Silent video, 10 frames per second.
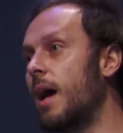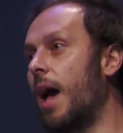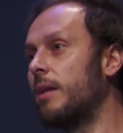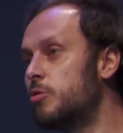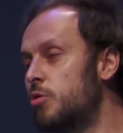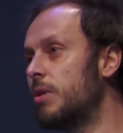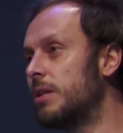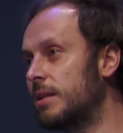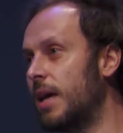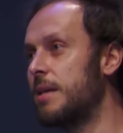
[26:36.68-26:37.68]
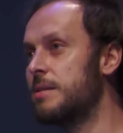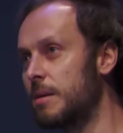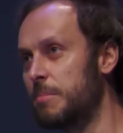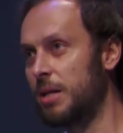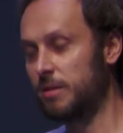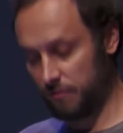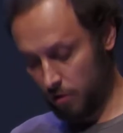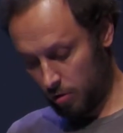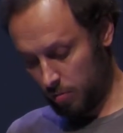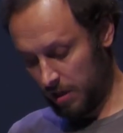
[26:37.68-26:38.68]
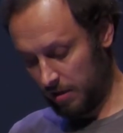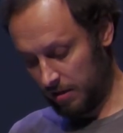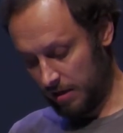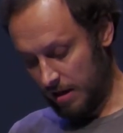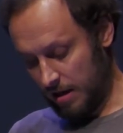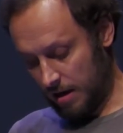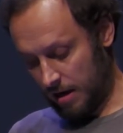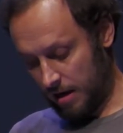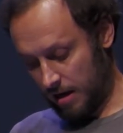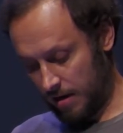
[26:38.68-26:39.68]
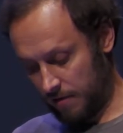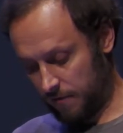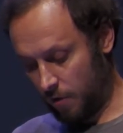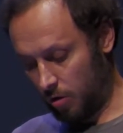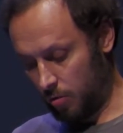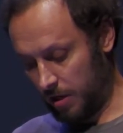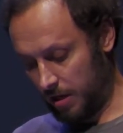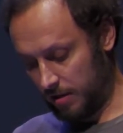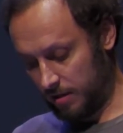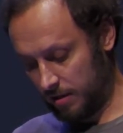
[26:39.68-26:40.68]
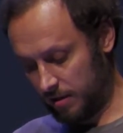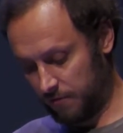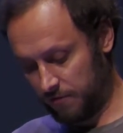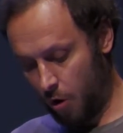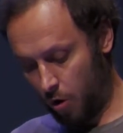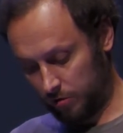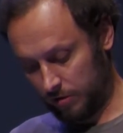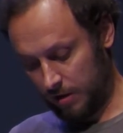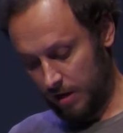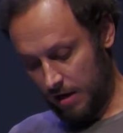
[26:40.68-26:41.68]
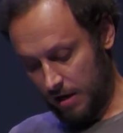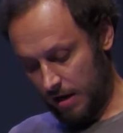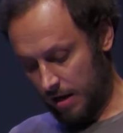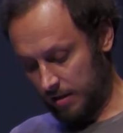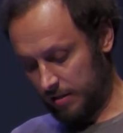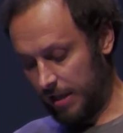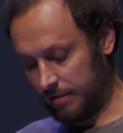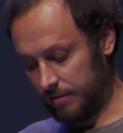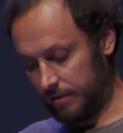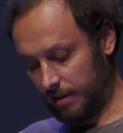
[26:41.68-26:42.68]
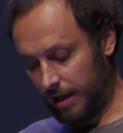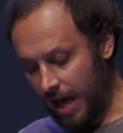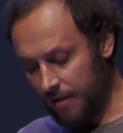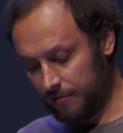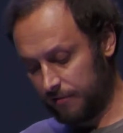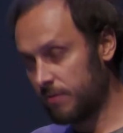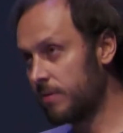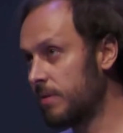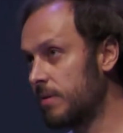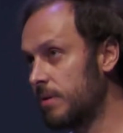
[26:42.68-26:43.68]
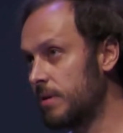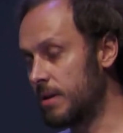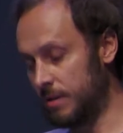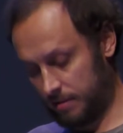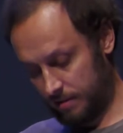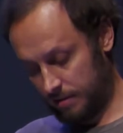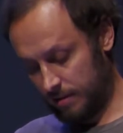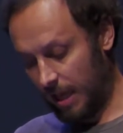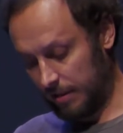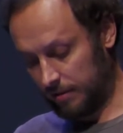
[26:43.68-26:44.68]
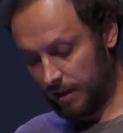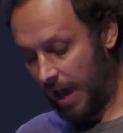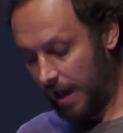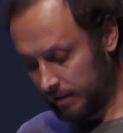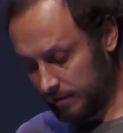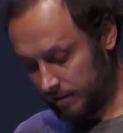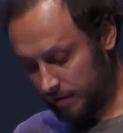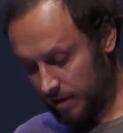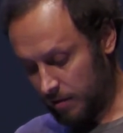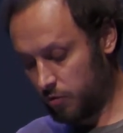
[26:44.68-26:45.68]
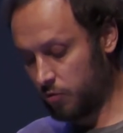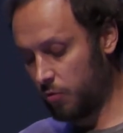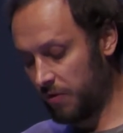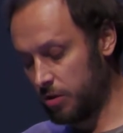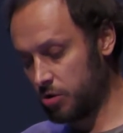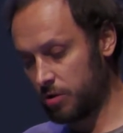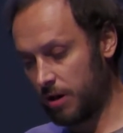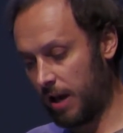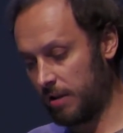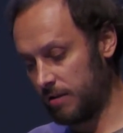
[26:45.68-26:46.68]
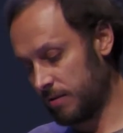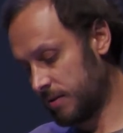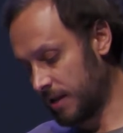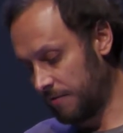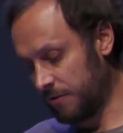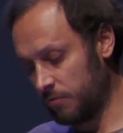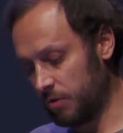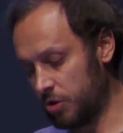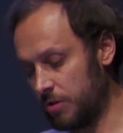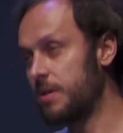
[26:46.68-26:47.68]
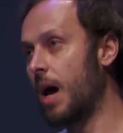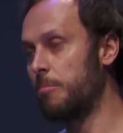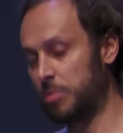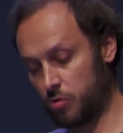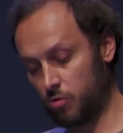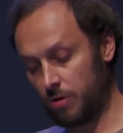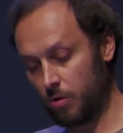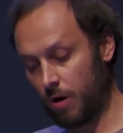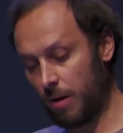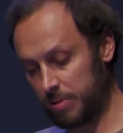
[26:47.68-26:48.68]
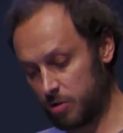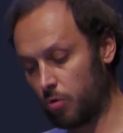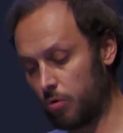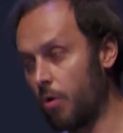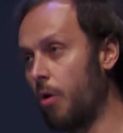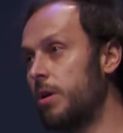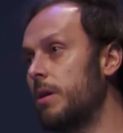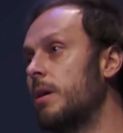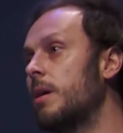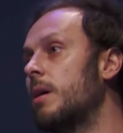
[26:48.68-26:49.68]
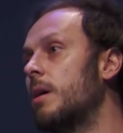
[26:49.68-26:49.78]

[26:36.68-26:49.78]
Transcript: And during the dance, I made the following, uh, uh, following uh, thought, uh, that love is that act through which something which is a posteriori,